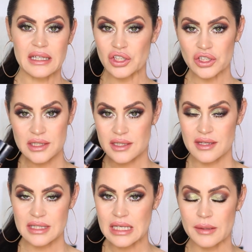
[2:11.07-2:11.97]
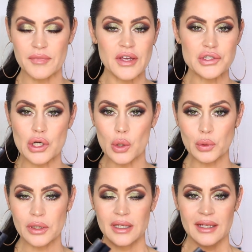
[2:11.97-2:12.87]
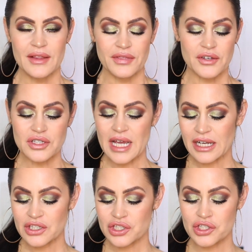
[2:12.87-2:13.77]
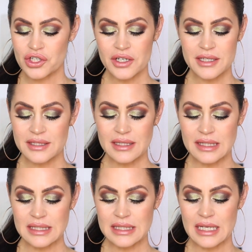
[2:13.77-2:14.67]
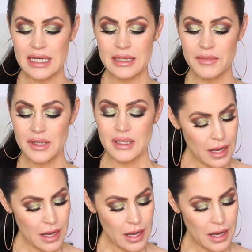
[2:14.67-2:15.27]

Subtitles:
They looked the same. Their texture isn't the same.